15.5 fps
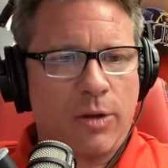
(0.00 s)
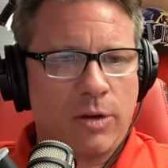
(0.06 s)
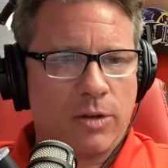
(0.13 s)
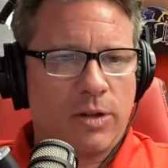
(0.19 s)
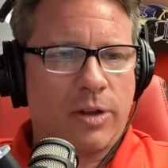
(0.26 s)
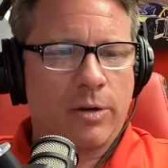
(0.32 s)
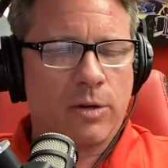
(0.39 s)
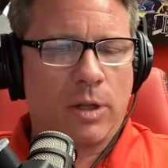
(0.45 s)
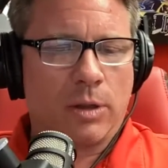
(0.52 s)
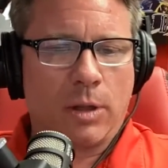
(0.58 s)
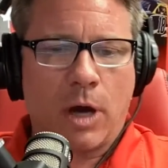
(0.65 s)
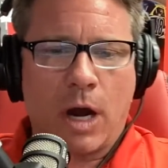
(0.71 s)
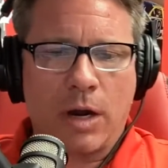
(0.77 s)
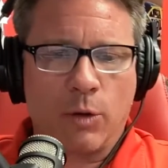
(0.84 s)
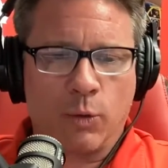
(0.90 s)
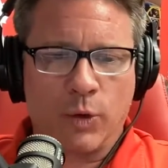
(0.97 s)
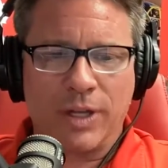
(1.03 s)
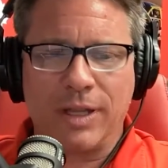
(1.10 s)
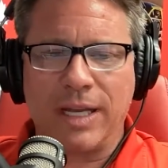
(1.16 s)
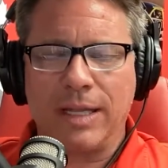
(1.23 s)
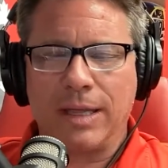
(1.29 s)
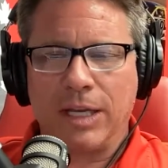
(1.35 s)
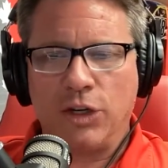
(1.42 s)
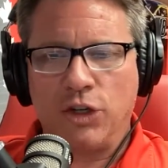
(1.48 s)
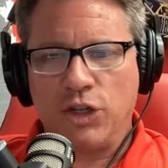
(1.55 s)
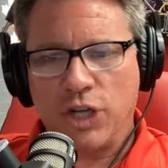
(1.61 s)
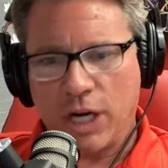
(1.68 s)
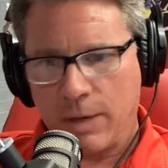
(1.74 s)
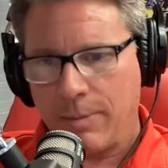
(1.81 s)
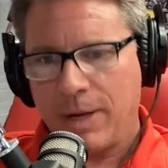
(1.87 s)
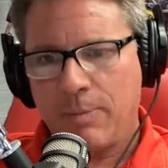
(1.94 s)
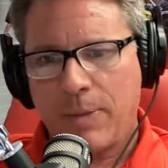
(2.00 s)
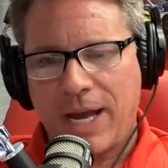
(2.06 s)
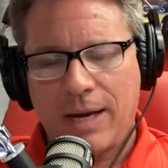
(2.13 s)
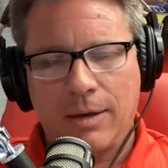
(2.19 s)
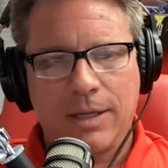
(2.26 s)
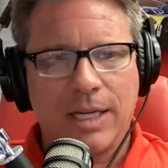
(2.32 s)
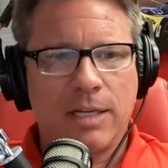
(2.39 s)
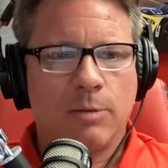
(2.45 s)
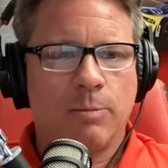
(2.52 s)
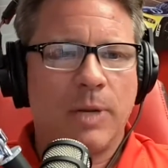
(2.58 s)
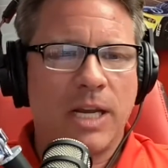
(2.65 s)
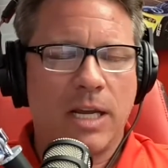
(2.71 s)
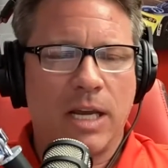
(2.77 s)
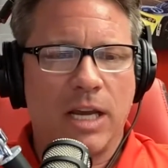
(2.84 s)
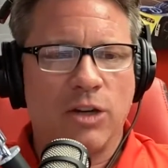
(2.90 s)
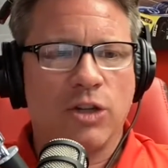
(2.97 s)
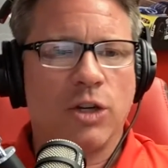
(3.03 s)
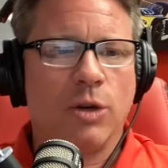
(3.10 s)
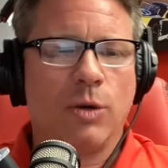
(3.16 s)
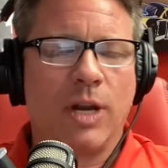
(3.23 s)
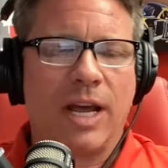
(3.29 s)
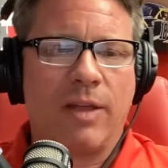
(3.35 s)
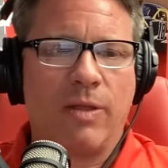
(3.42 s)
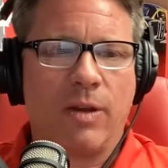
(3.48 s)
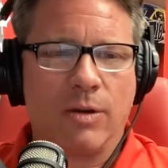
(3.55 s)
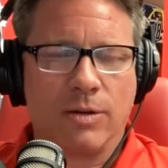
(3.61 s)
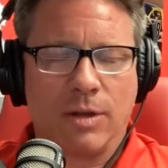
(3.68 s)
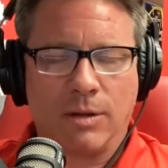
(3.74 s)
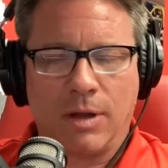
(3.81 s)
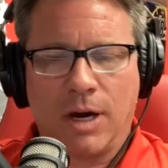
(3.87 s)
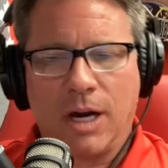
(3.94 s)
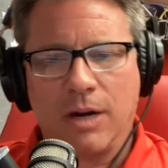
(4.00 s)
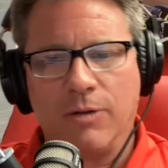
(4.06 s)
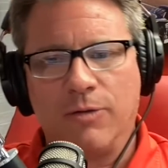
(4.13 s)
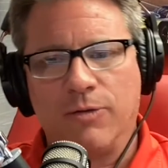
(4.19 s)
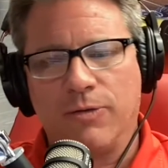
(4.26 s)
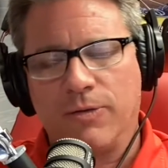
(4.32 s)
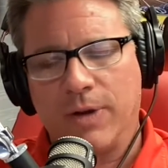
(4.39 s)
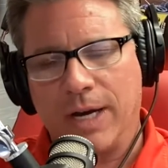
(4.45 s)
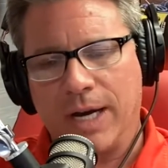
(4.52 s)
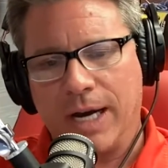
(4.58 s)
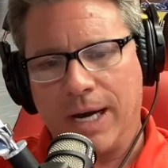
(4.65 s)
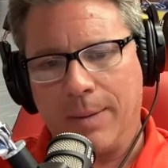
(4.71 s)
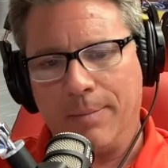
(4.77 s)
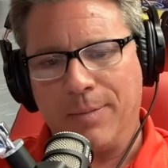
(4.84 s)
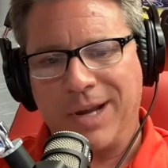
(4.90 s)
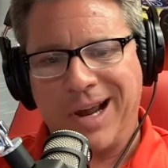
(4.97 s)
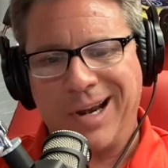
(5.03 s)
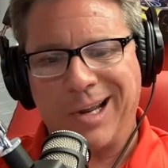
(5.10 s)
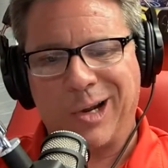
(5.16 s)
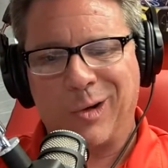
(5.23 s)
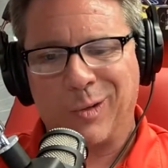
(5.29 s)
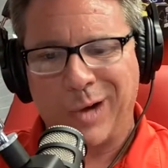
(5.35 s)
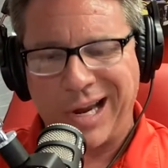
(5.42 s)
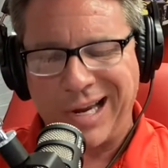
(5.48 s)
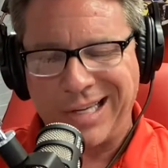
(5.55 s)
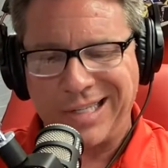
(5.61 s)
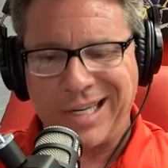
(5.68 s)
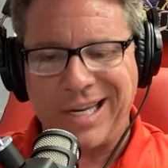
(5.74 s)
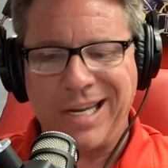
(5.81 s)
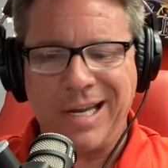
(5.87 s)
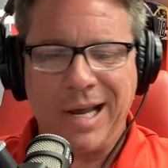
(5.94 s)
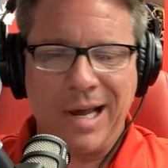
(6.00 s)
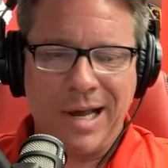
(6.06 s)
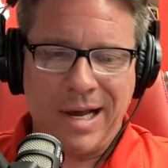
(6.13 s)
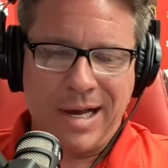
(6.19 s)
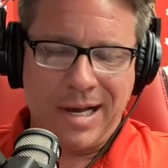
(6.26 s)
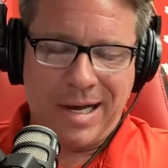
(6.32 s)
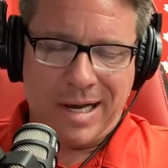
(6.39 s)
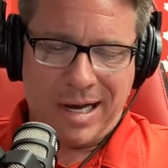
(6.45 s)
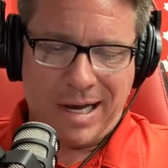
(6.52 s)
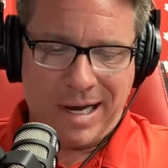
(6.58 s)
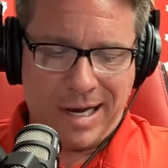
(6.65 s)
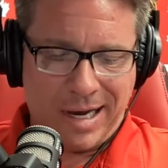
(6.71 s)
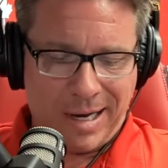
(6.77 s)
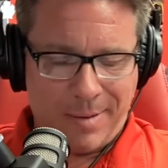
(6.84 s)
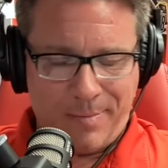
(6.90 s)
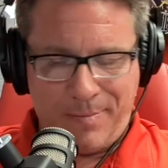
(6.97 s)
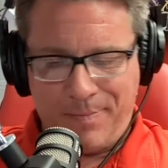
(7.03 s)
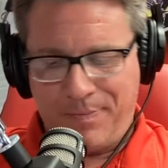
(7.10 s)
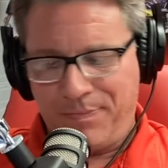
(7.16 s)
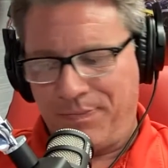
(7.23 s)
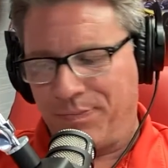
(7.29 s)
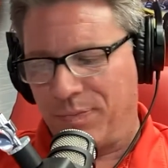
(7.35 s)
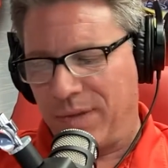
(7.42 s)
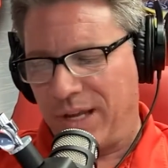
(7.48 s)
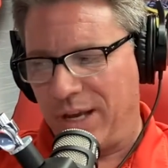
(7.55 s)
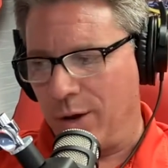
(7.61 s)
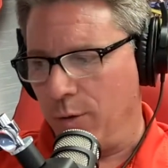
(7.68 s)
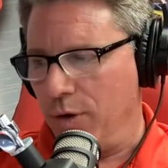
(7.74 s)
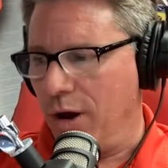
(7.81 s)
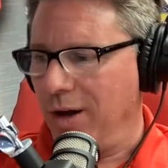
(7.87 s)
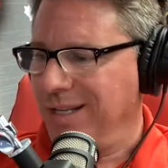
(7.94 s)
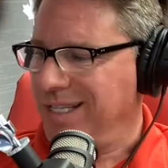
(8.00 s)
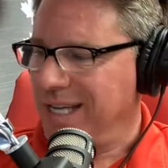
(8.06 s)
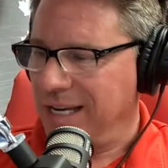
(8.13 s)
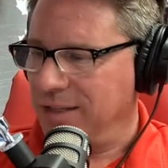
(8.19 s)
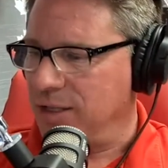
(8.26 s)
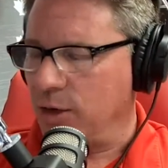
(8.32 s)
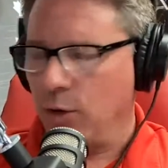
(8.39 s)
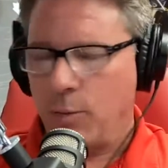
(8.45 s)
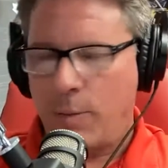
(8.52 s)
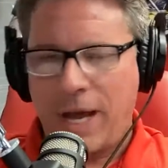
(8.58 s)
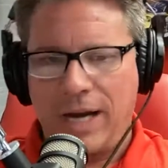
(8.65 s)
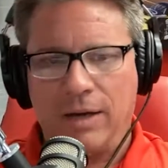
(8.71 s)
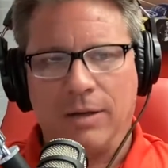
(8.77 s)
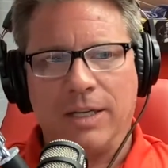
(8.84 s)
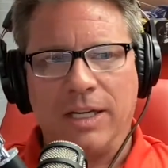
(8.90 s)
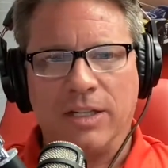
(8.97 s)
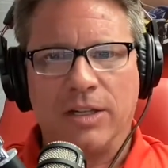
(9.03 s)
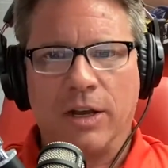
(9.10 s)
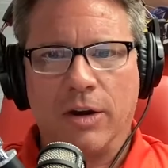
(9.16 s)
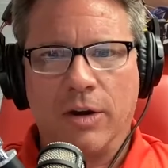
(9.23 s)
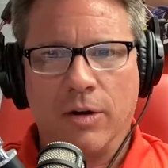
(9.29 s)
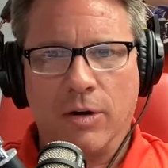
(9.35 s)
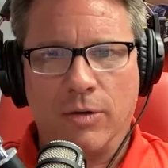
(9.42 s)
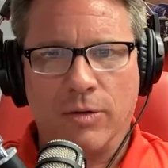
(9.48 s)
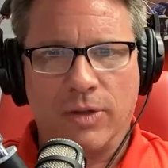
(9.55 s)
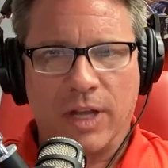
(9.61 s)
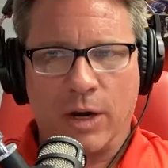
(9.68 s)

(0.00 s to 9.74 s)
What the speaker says: There's a lot of really legitimate penalties being issued, and there's a lot of kind of crazy, nonsensical penalties that are